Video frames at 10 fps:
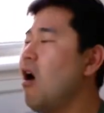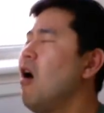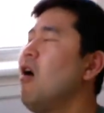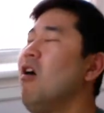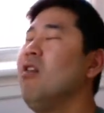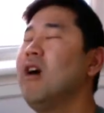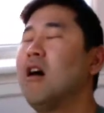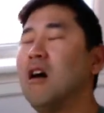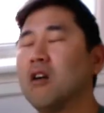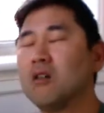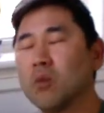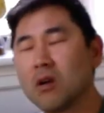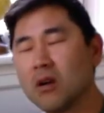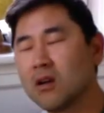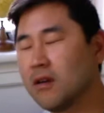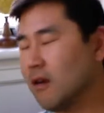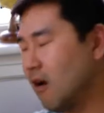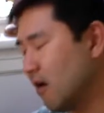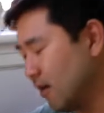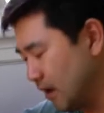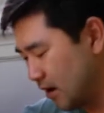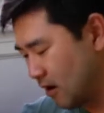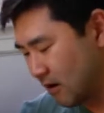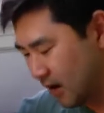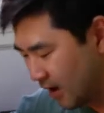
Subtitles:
All that hard work, all that hard